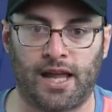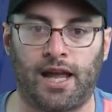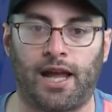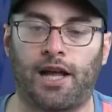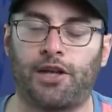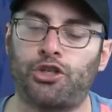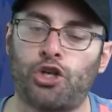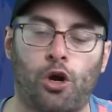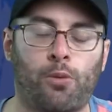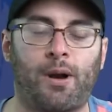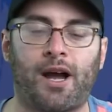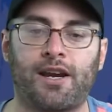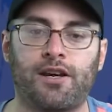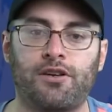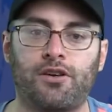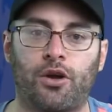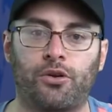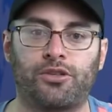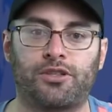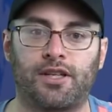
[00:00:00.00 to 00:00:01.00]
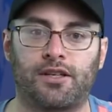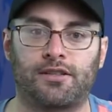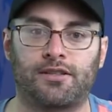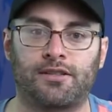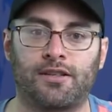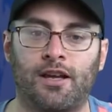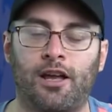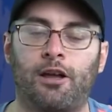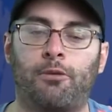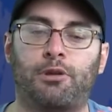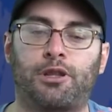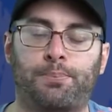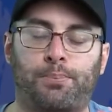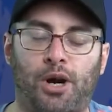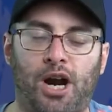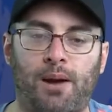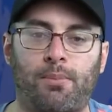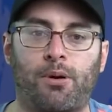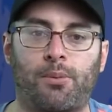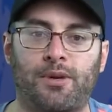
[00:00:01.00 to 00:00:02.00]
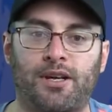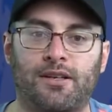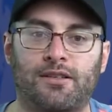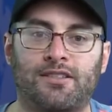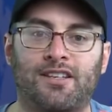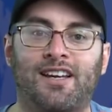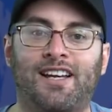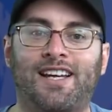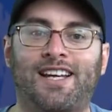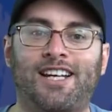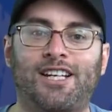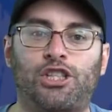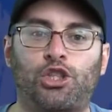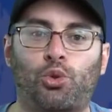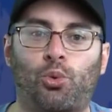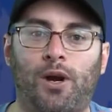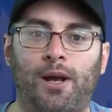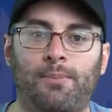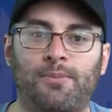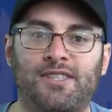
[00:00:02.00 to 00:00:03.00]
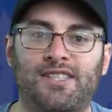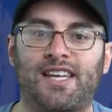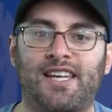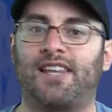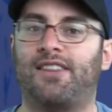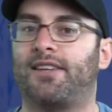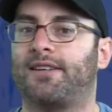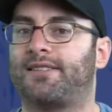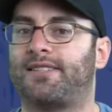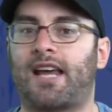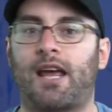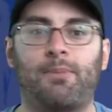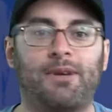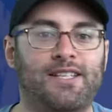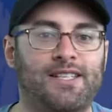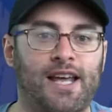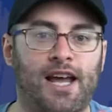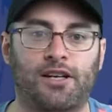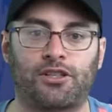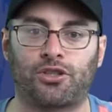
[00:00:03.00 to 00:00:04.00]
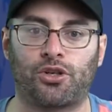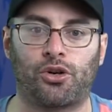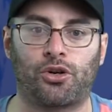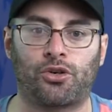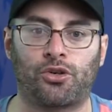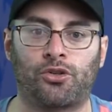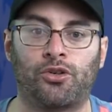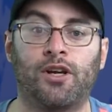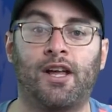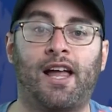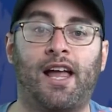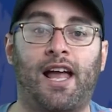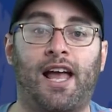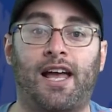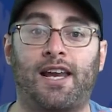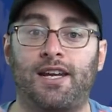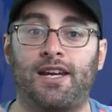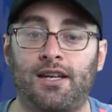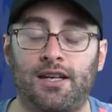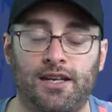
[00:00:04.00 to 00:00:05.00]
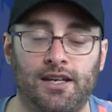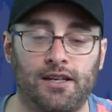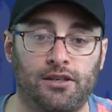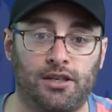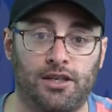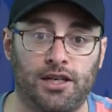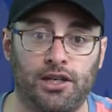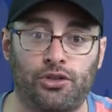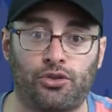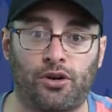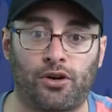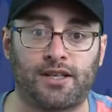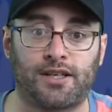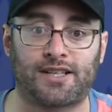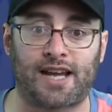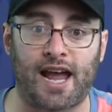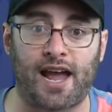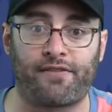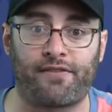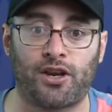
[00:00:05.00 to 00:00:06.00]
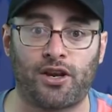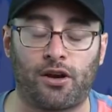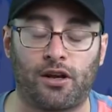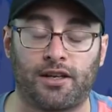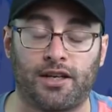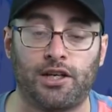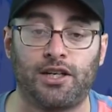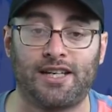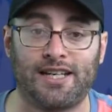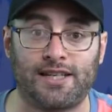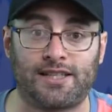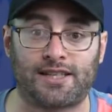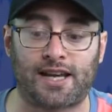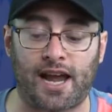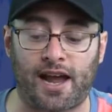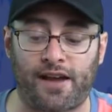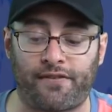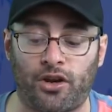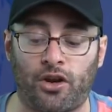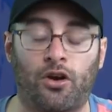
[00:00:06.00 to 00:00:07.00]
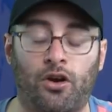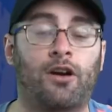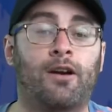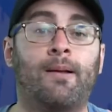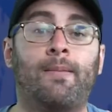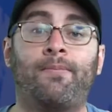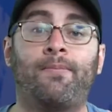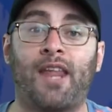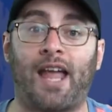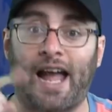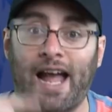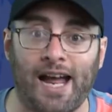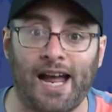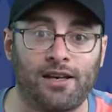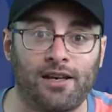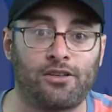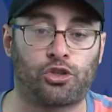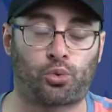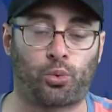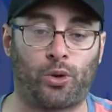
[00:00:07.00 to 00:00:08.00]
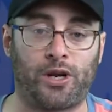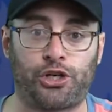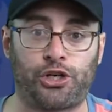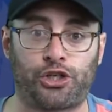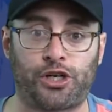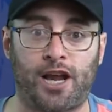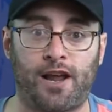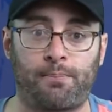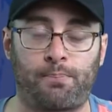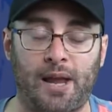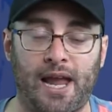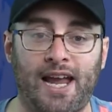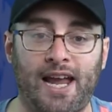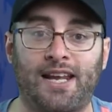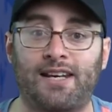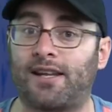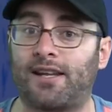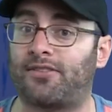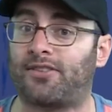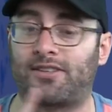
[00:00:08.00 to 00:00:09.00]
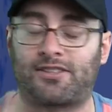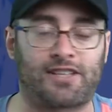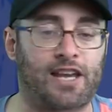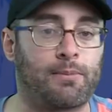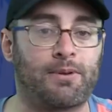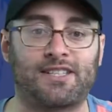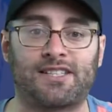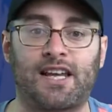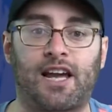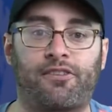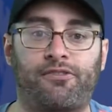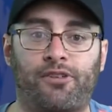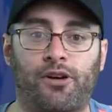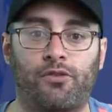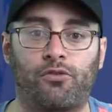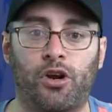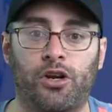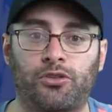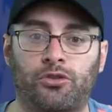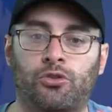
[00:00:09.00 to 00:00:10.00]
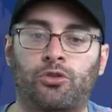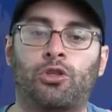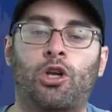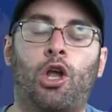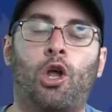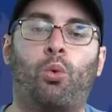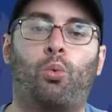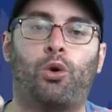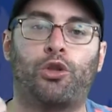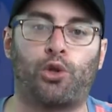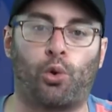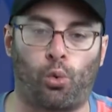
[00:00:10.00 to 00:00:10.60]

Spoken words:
And Joe Biden knows this. But the problem is he swims in the same exact circle, and he eats caviar and swigs champagne at the same exact fundraisers with the